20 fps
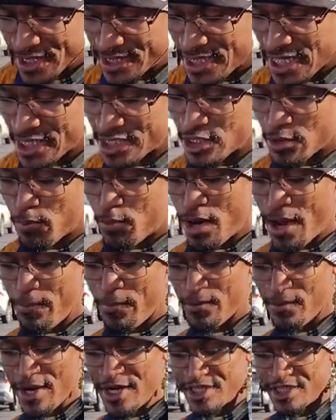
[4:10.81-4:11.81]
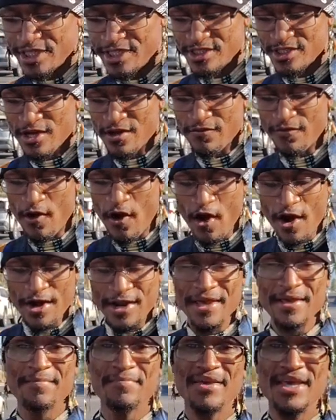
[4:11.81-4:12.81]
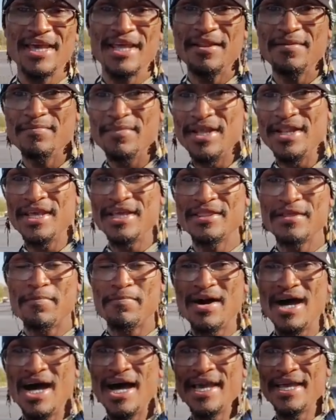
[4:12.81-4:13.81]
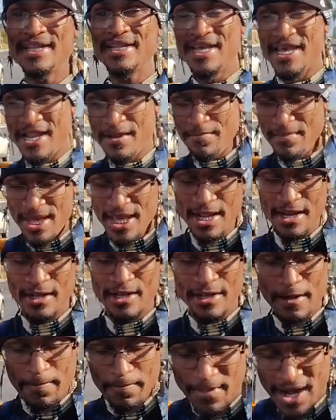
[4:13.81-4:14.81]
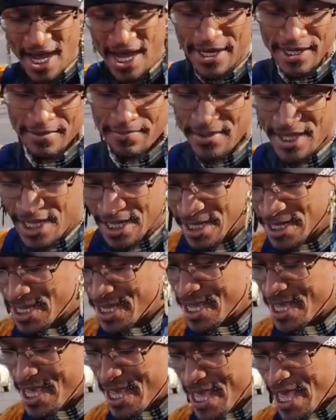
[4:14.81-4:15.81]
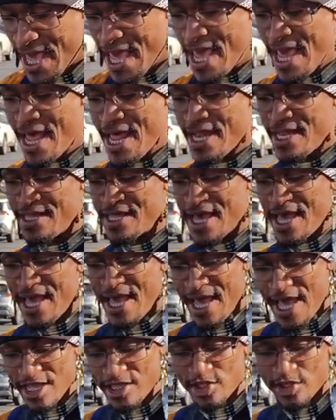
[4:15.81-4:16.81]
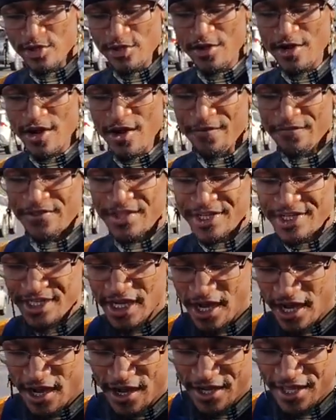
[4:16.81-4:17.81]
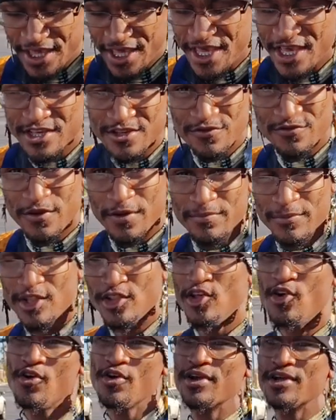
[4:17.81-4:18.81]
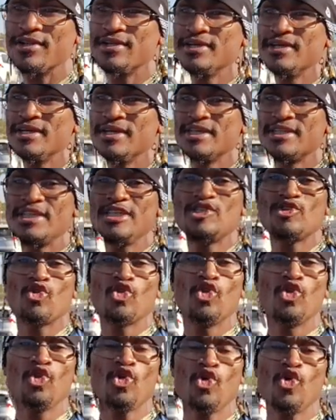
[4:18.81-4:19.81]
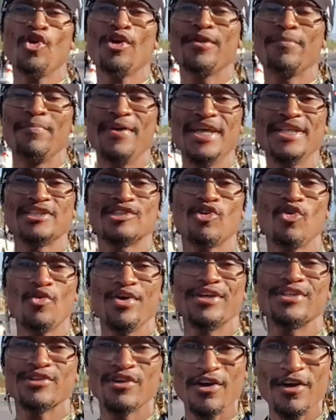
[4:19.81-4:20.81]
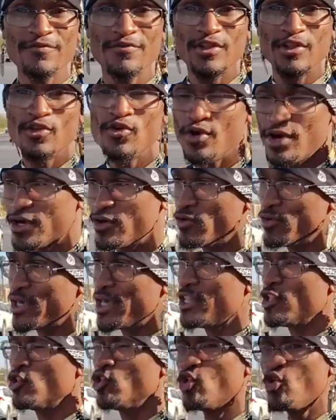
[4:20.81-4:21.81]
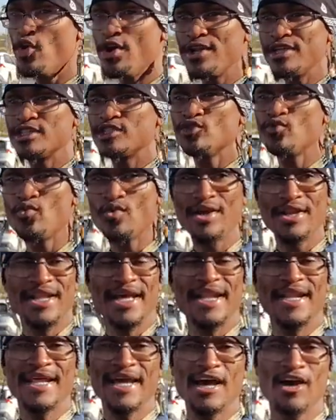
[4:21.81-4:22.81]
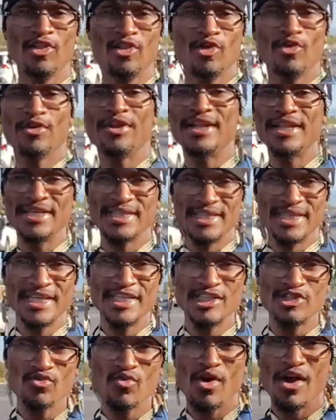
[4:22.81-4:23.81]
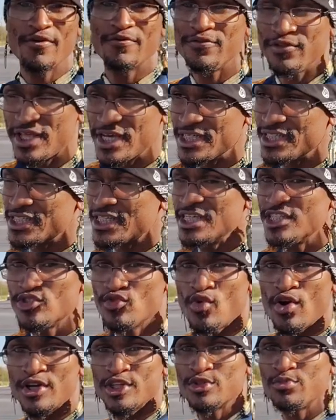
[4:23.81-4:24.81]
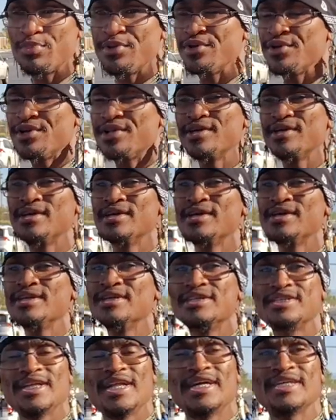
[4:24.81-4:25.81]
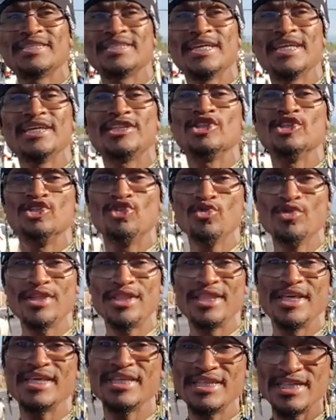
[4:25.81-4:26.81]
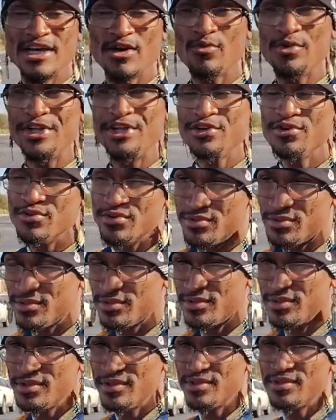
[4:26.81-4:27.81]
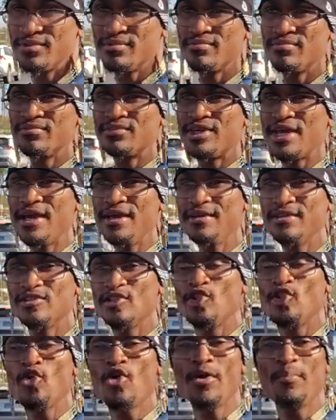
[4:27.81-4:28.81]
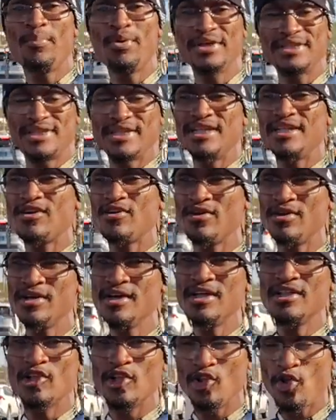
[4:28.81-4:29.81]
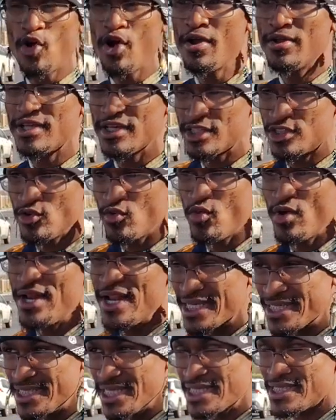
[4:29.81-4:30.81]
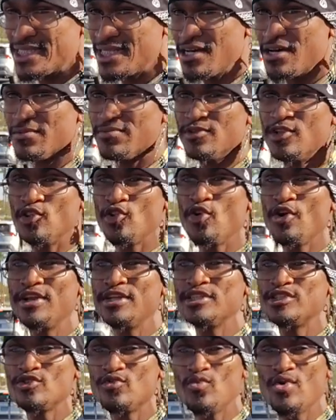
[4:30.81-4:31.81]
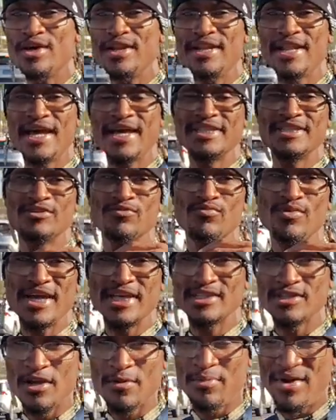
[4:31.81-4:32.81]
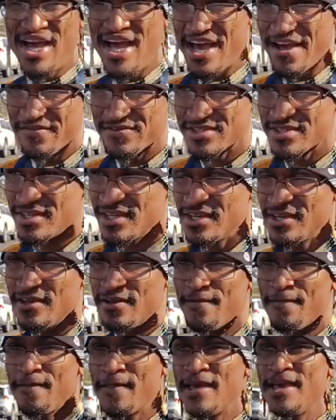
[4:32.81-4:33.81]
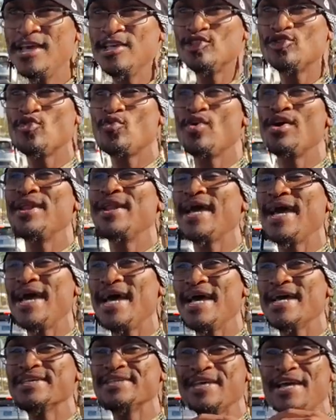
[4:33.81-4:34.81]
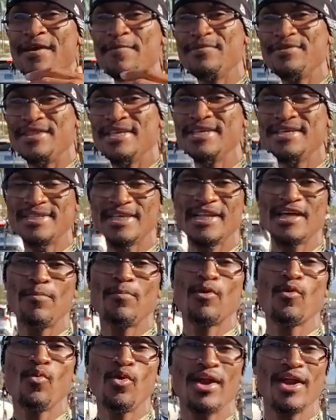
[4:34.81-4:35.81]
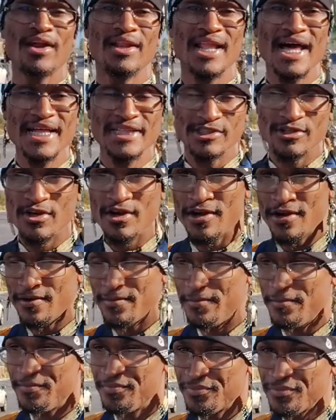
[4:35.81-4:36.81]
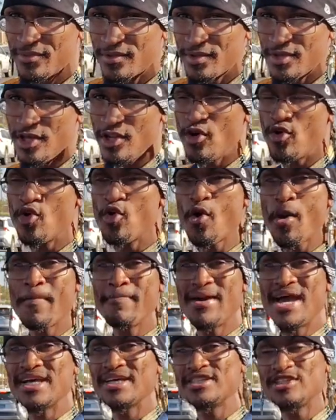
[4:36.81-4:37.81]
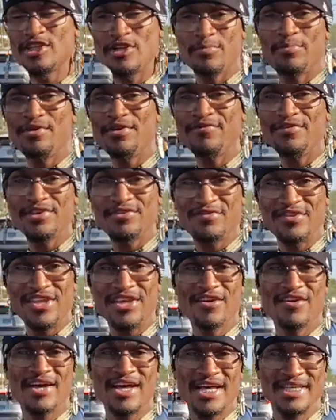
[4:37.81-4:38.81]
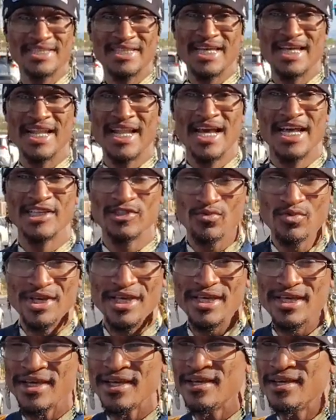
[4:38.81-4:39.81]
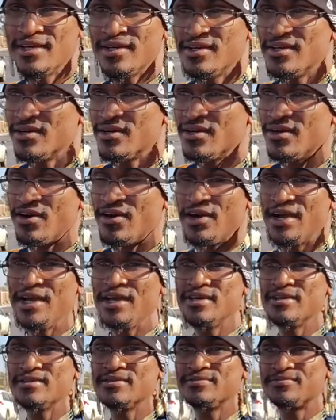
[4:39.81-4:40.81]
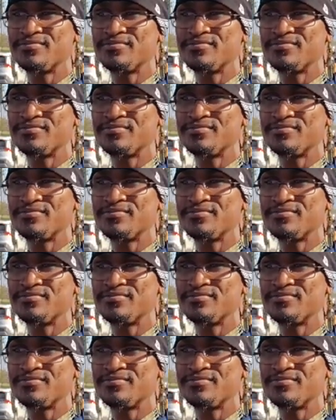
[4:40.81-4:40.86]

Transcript: It says, The preparations of heart and men, meaning the mind and men, the mind and men, and the answer of the tongue is from the Lord. See, so the Lord, men's goings are of the Lord. Okay? The Lord is the one that downloaded this into our flesh, into our spirit, should I say, to do the things that we do. Okay? The Lord puts it the Lord is the one that sets it up. The Lord is the one that directs our paths. He's the one that has everything set up of what our lots are. You know, going back into the previous video I said last week, all right?